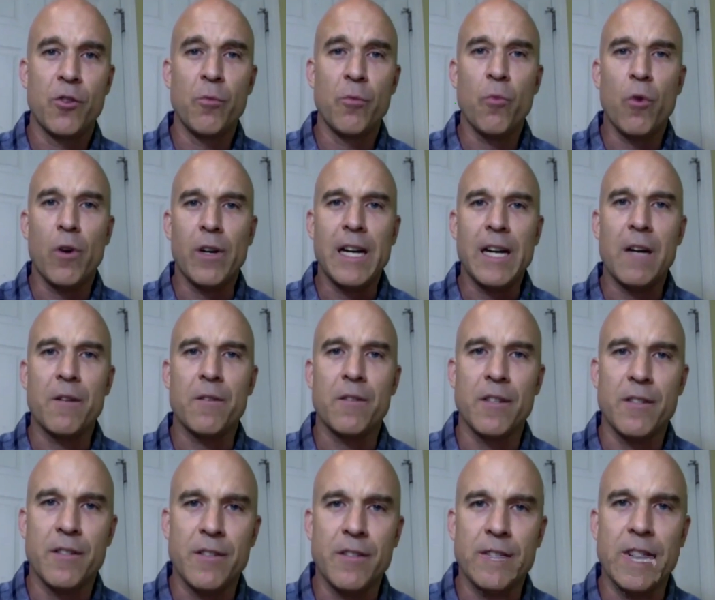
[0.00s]
Zoom
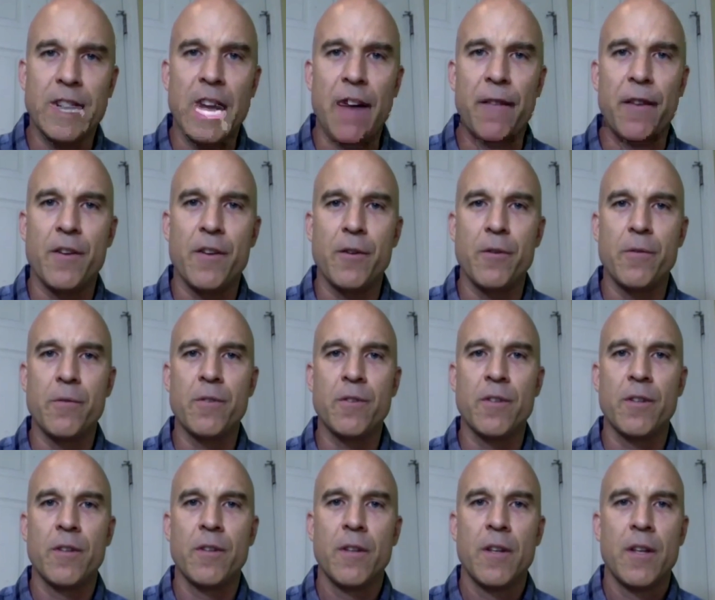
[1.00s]
workouts on Sunday
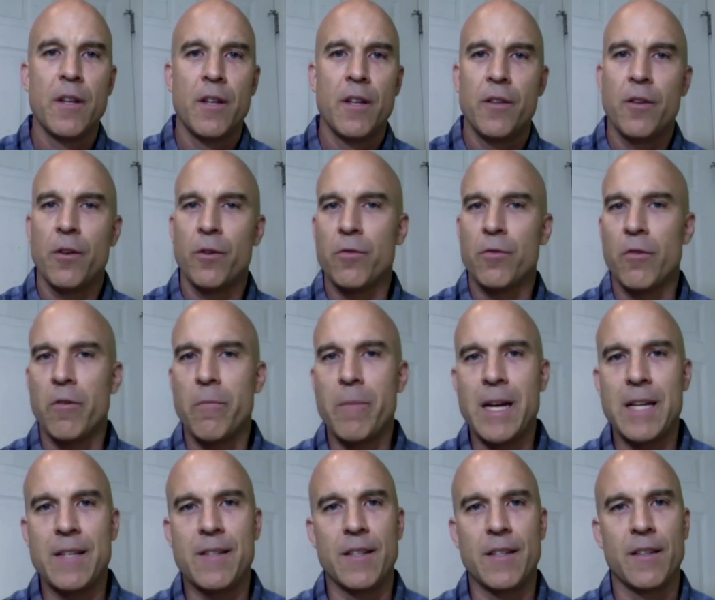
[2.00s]
afternoons. Those were
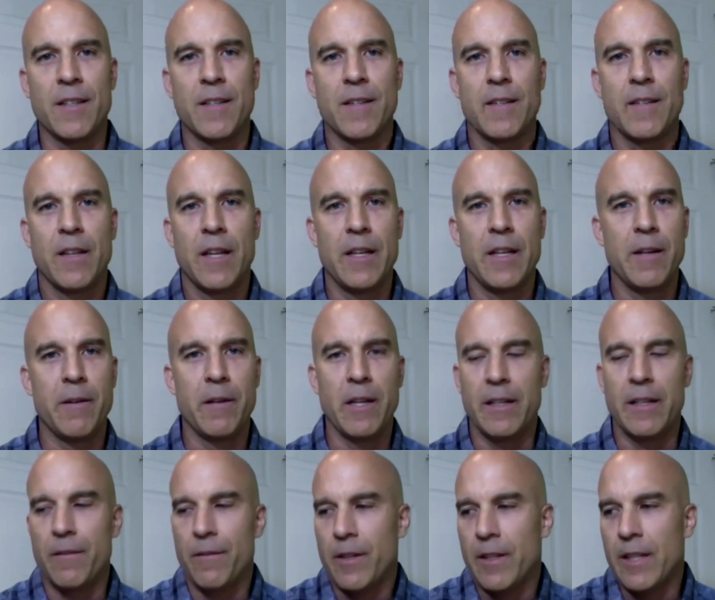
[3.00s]
amazing, and
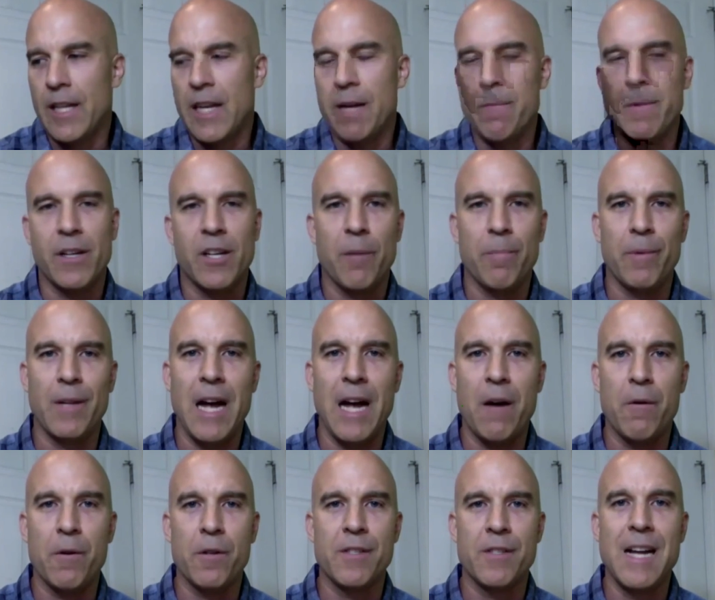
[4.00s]
it gave me a couple
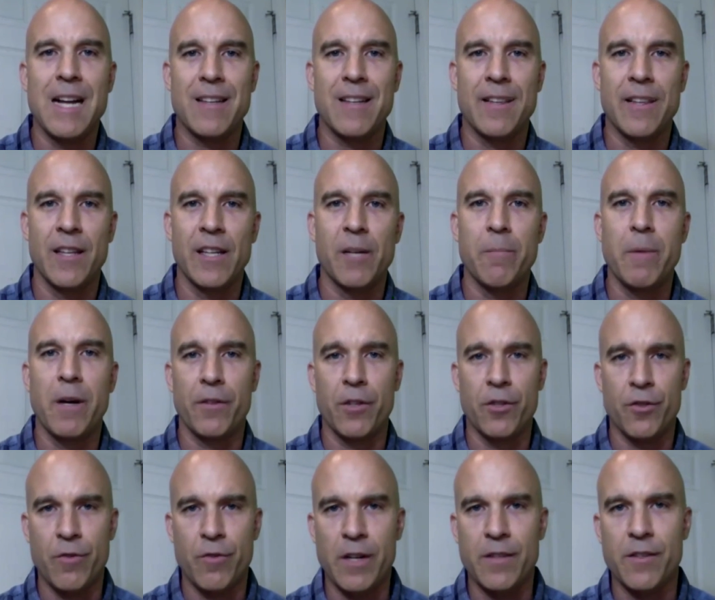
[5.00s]
hours not to think
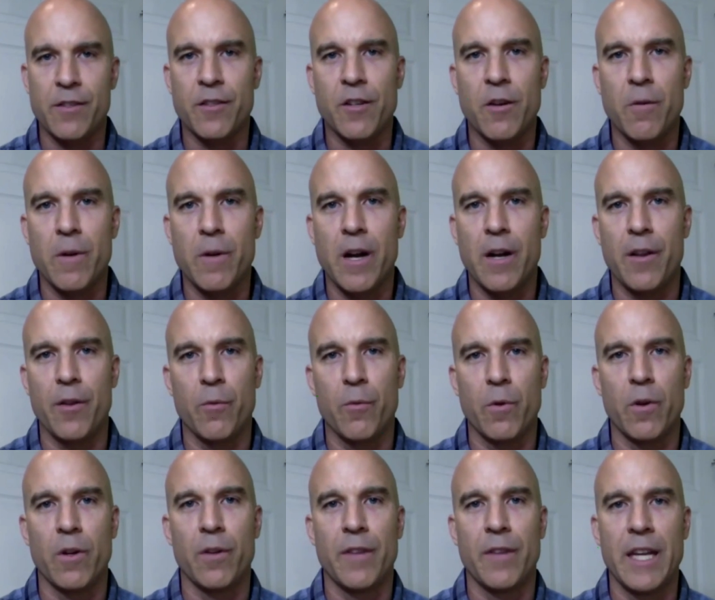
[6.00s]
about the stresses going on in
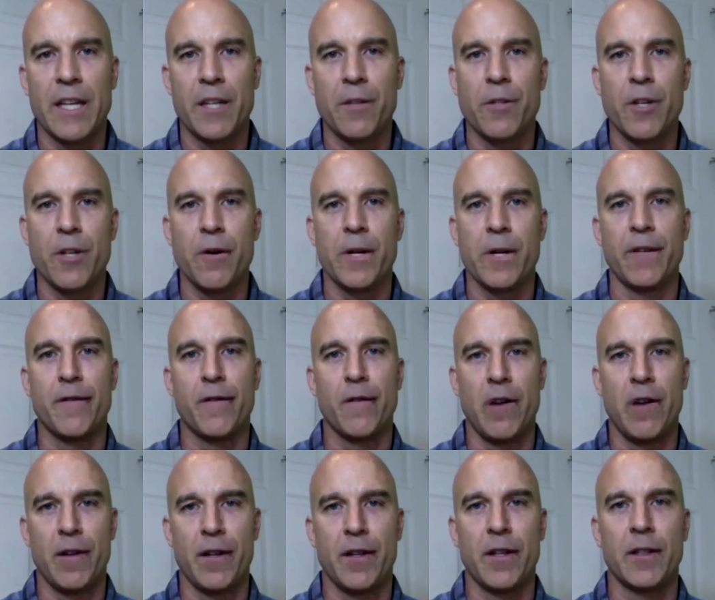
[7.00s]
the world. Thank you, Tony,
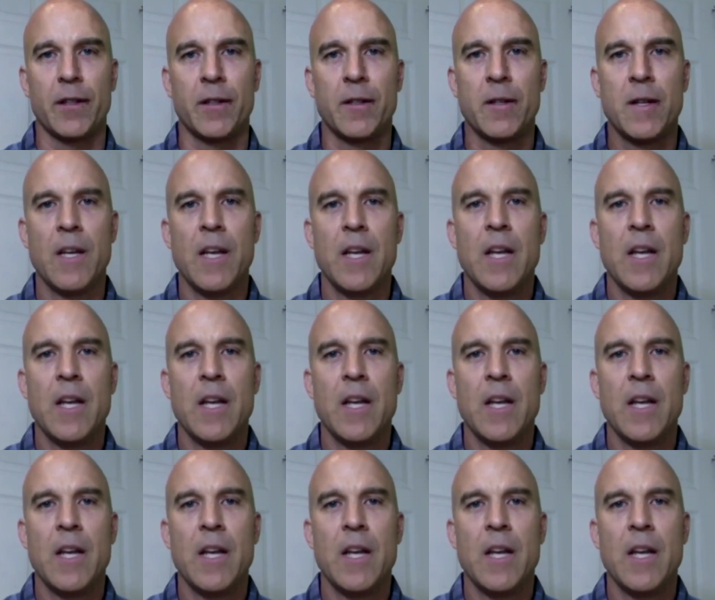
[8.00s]
for everything.